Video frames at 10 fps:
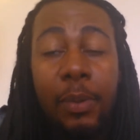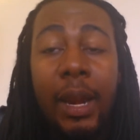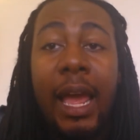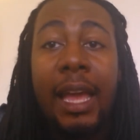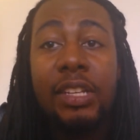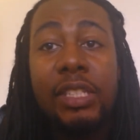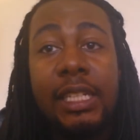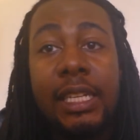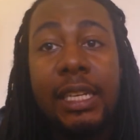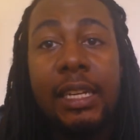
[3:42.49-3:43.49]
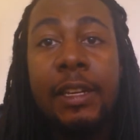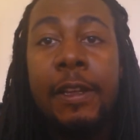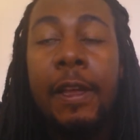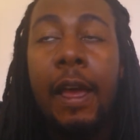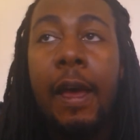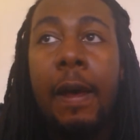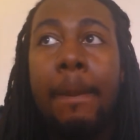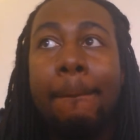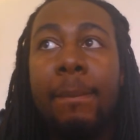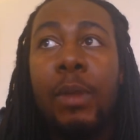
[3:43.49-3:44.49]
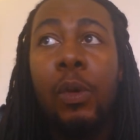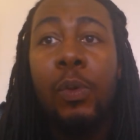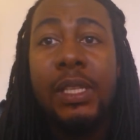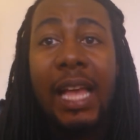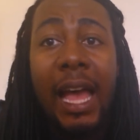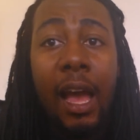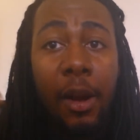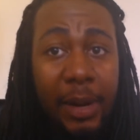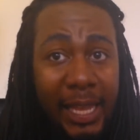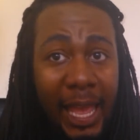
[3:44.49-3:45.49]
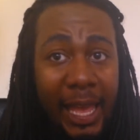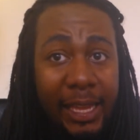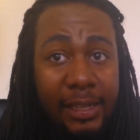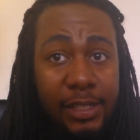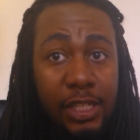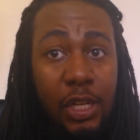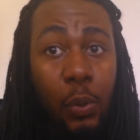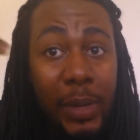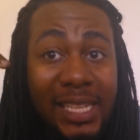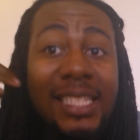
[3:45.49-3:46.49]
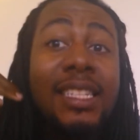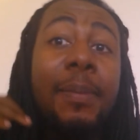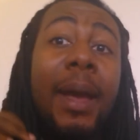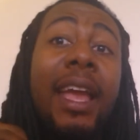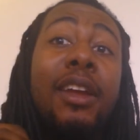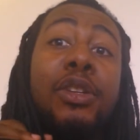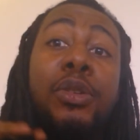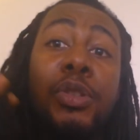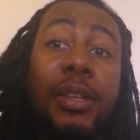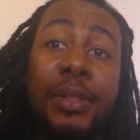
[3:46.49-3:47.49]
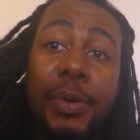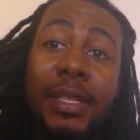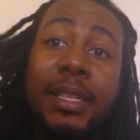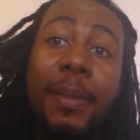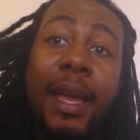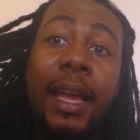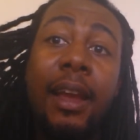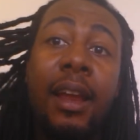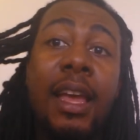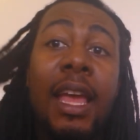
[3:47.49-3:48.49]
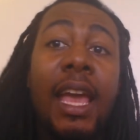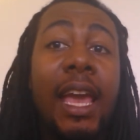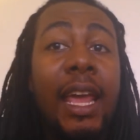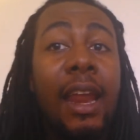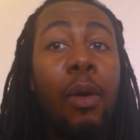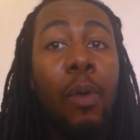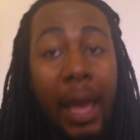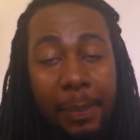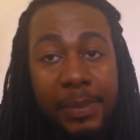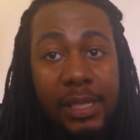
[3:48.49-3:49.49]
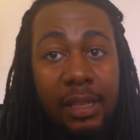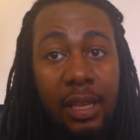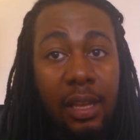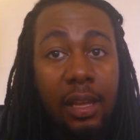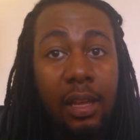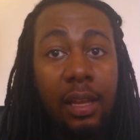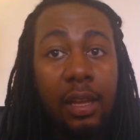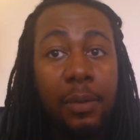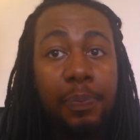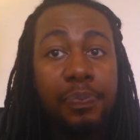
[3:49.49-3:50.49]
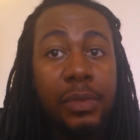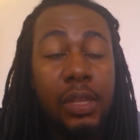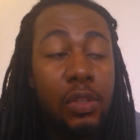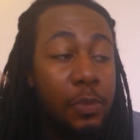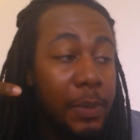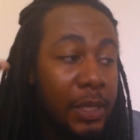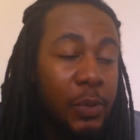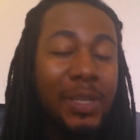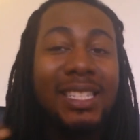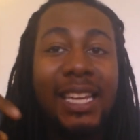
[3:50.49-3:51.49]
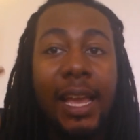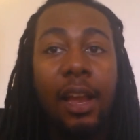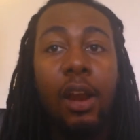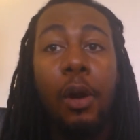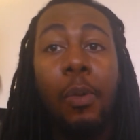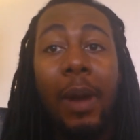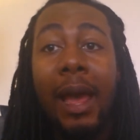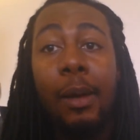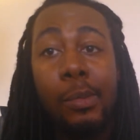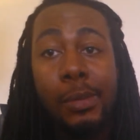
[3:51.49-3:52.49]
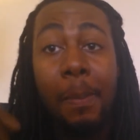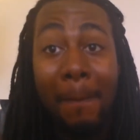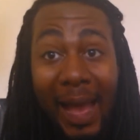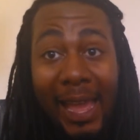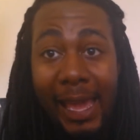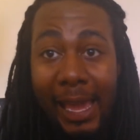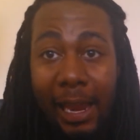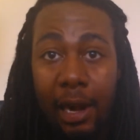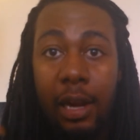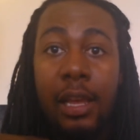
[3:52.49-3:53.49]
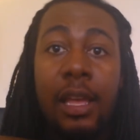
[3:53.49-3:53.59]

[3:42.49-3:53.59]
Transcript: What I actually did was I already had twist in my hair, 2-strand twist in my hair, and I wrapped the Nubian twist hair around my hair